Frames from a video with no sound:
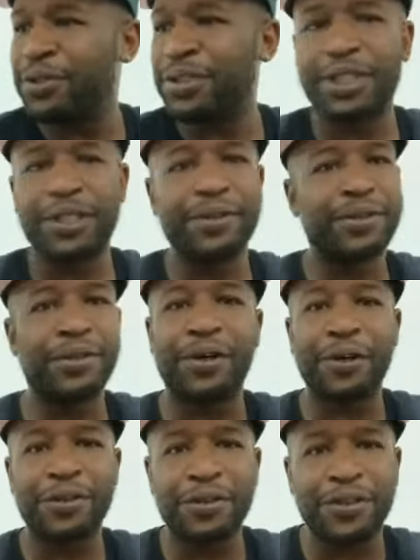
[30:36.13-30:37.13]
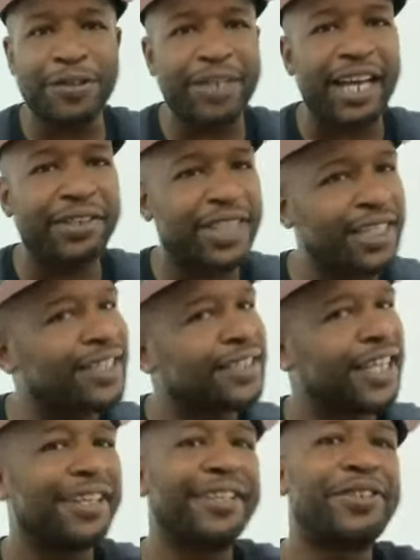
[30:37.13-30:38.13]
you still talk to him now. Jason's
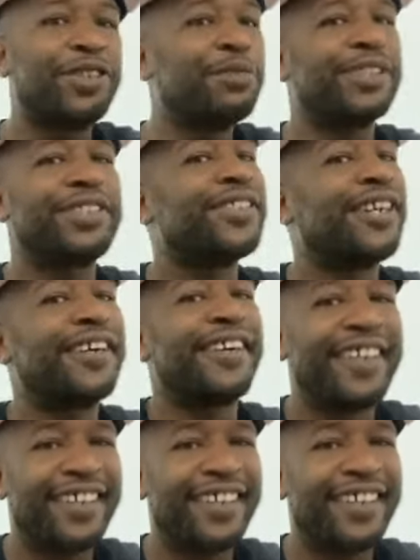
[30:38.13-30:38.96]
like a superstar.